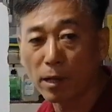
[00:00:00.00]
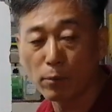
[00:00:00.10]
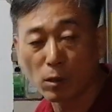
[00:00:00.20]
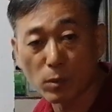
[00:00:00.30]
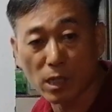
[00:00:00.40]

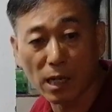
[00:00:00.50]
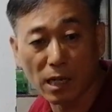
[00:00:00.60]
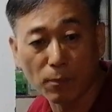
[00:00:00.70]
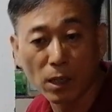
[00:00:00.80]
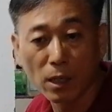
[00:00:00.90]
problem,
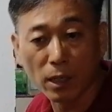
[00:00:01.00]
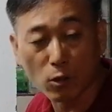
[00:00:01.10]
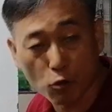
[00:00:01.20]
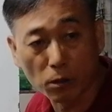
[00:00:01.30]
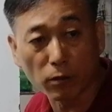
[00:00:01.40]
job,
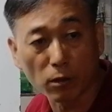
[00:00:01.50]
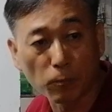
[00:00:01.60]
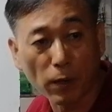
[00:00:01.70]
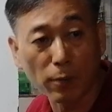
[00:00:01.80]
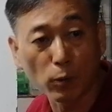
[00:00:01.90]
and
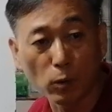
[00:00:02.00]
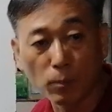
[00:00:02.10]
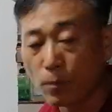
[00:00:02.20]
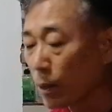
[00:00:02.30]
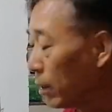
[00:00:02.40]
children
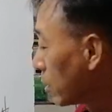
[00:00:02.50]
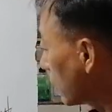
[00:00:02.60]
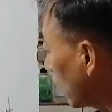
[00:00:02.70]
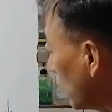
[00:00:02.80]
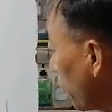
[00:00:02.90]
problem,
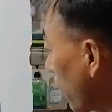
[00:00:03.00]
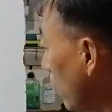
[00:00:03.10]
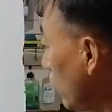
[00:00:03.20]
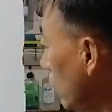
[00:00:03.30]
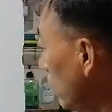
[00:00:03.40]
study
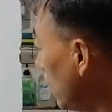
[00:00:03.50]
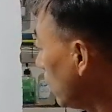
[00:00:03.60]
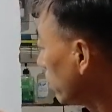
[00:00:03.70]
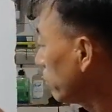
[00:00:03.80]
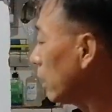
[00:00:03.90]
problem,
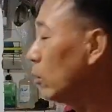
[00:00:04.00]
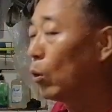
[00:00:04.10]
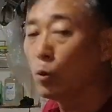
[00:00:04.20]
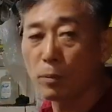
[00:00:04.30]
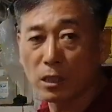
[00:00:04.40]
then
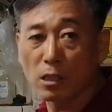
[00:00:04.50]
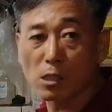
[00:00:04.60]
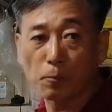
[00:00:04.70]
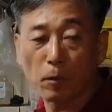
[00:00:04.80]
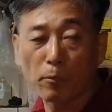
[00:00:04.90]
all
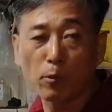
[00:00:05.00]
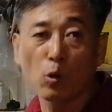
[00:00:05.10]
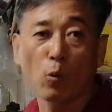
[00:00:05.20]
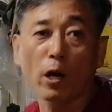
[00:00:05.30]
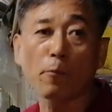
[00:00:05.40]
business
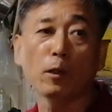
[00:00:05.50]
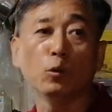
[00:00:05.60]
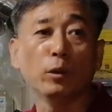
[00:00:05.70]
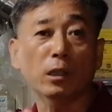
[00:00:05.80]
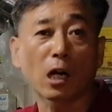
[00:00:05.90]
problem, whatever
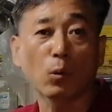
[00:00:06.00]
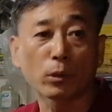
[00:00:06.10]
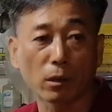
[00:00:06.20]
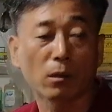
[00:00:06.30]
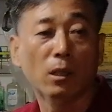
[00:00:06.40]
you
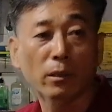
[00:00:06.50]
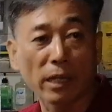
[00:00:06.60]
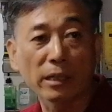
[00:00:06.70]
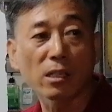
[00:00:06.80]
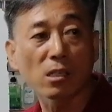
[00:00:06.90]
encounter,
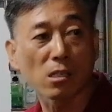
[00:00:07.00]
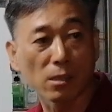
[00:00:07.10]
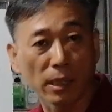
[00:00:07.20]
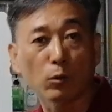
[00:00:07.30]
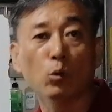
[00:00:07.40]
that this
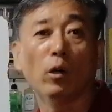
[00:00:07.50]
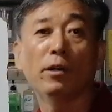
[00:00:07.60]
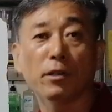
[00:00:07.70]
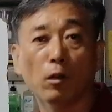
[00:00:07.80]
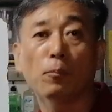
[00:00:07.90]
is not your
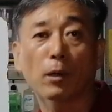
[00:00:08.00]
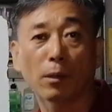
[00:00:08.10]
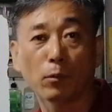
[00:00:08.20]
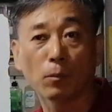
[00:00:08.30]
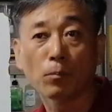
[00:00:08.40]
real
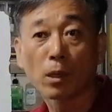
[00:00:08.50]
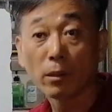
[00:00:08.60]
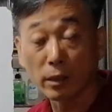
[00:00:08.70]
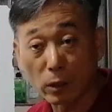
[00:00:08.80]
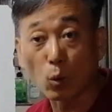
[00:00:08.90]
problem.
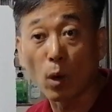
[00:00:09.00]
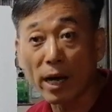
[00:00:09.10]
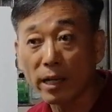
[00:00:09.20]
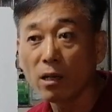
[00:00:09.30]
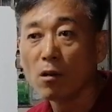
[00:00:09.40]
Ito
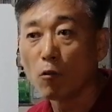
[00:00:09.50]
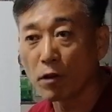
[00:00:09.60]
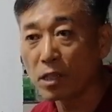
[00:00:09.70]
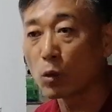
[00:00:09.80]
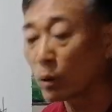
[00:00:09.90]
ay
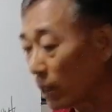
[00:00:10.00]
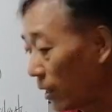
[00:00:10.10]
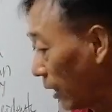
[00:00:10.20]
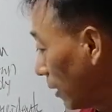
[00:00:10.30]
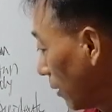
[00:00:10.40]
result
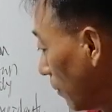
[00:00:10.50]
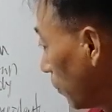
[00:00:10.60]
lang.